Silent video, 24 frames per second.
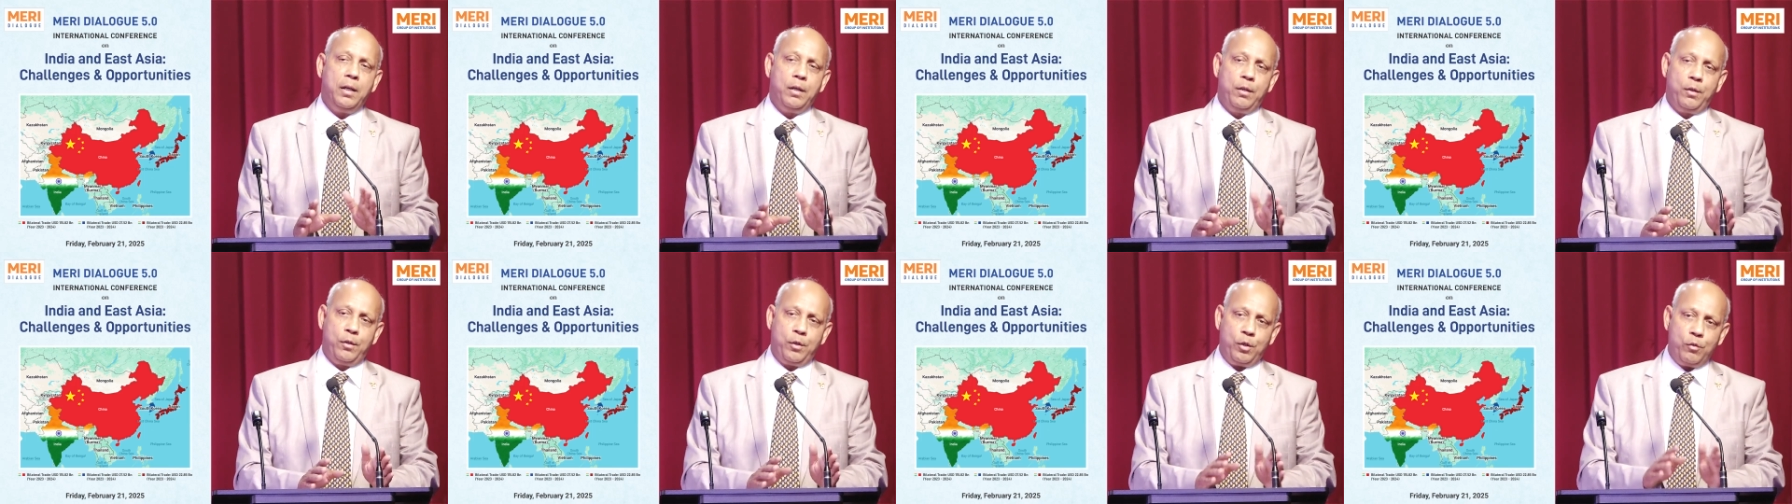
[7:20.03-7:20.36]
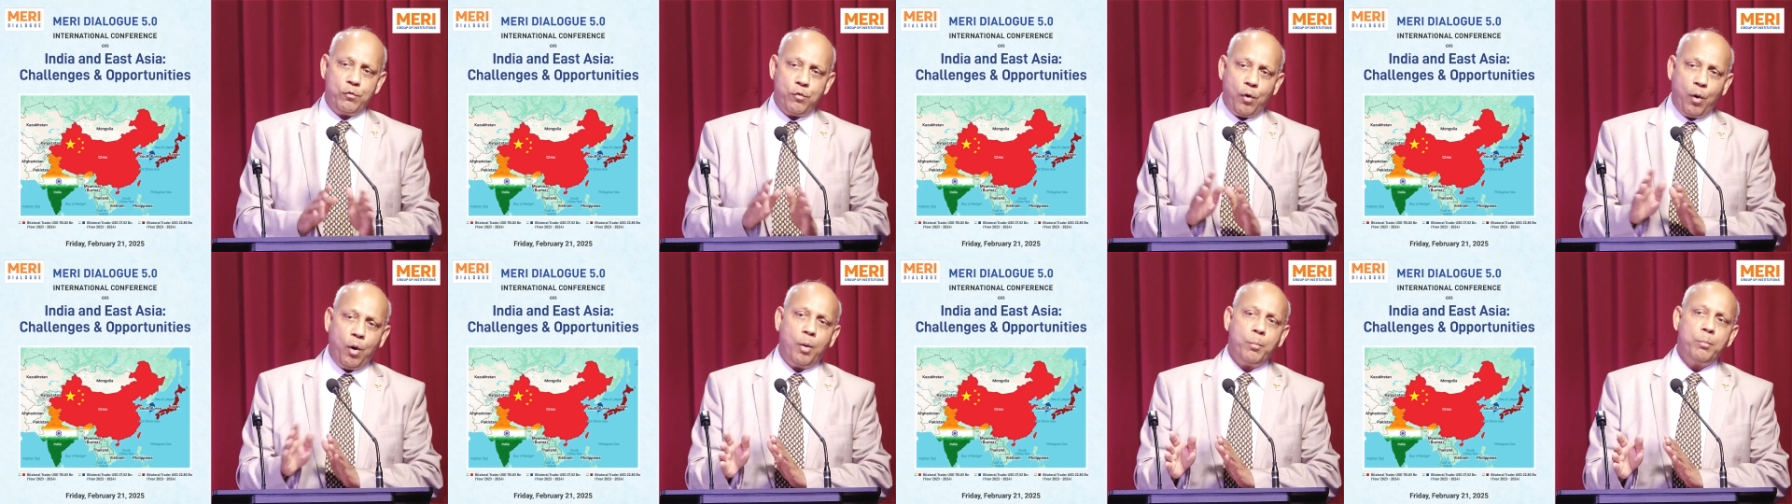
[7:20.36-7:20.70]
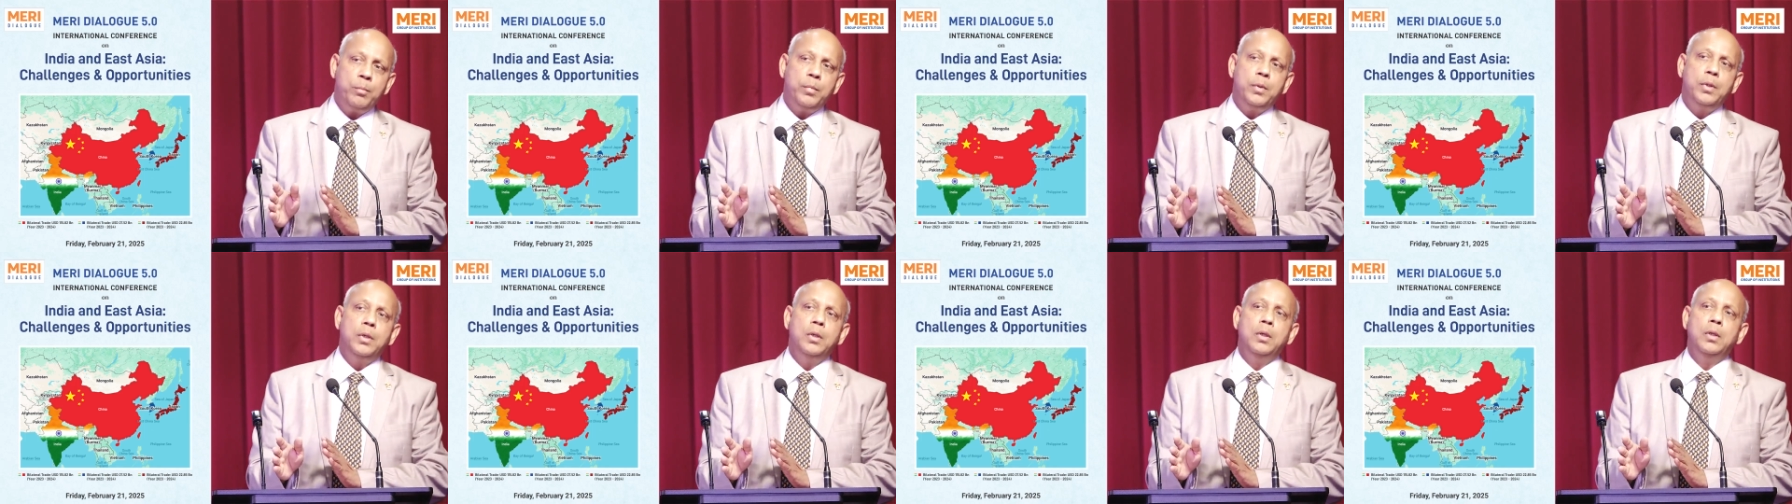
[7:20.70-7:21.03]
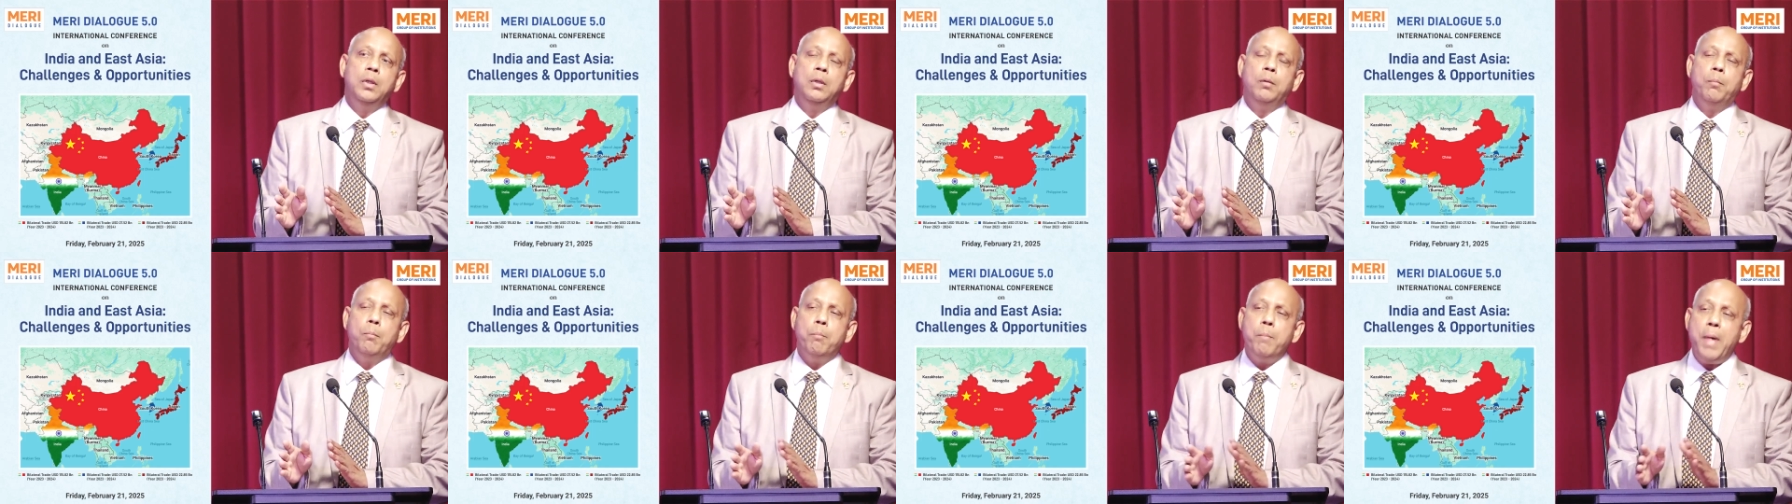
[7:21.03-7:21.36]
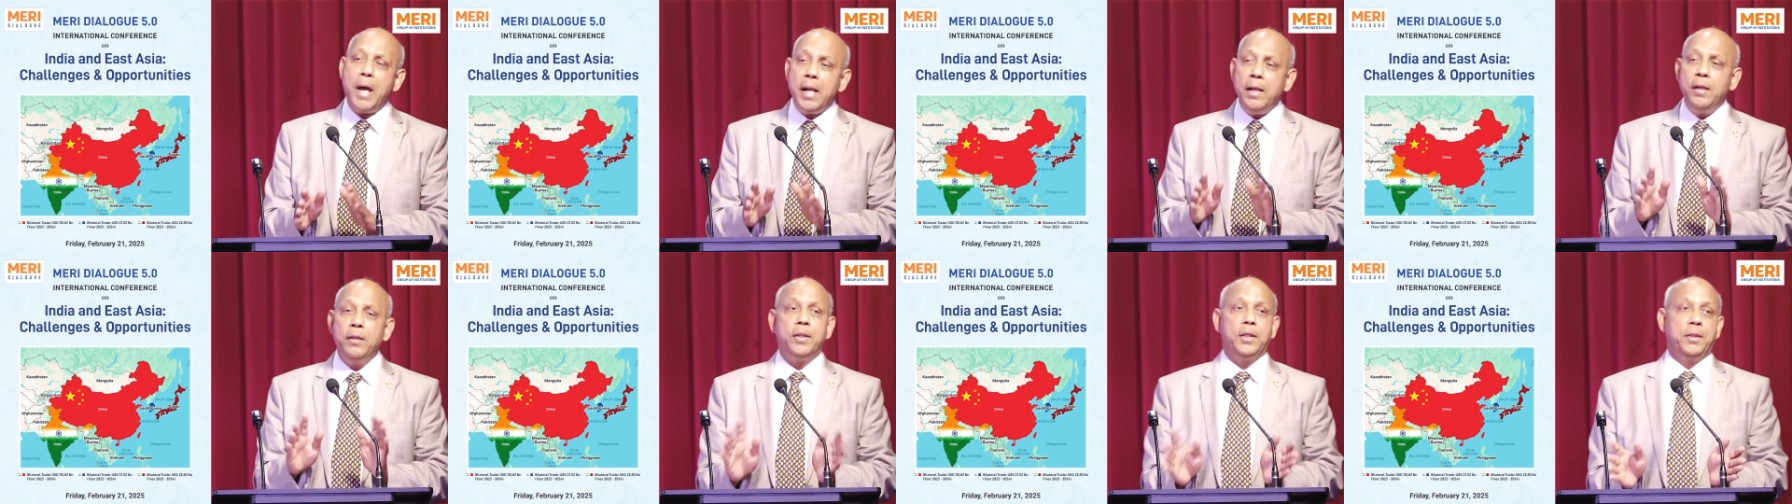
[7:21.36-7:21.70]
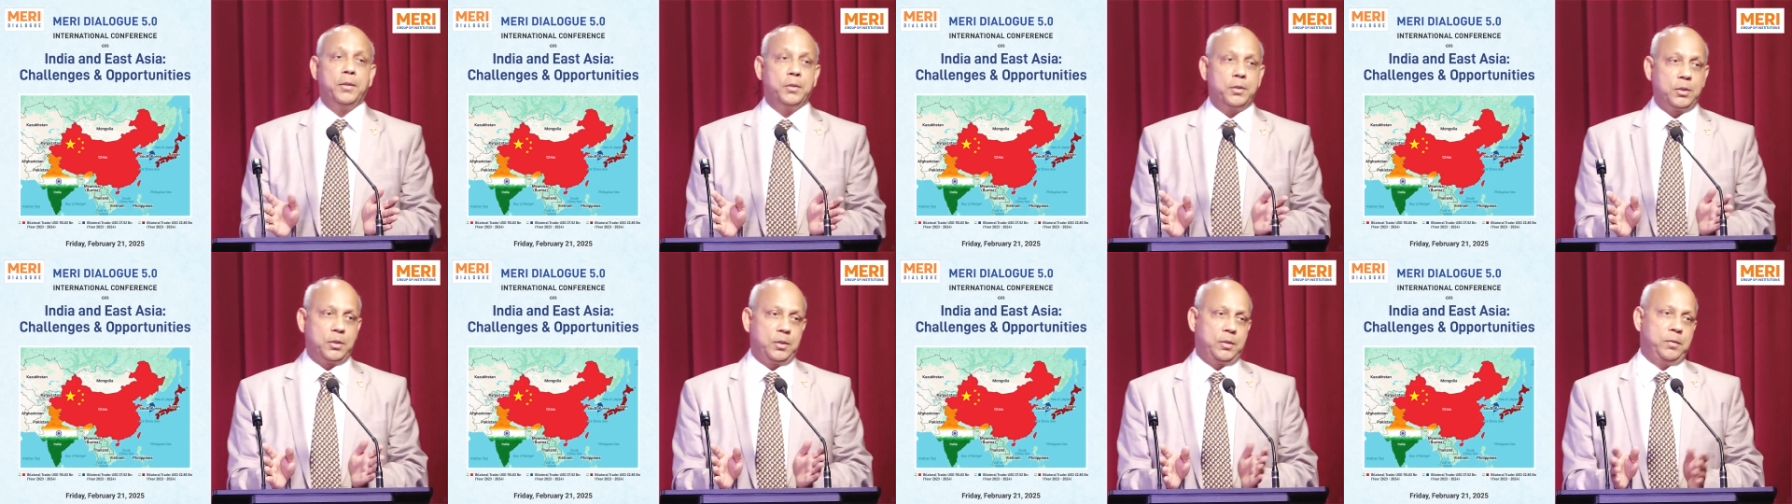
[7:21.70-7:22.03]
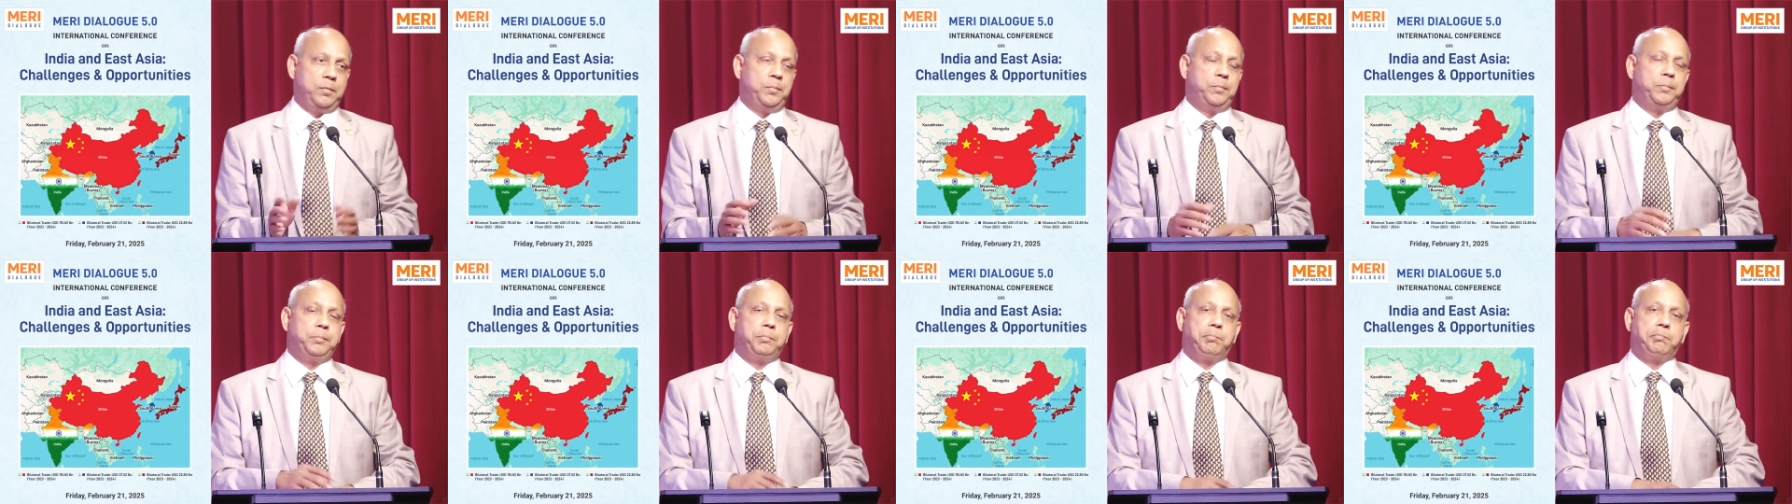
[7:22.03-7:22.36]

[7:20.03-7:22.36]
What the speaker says: reformed many things.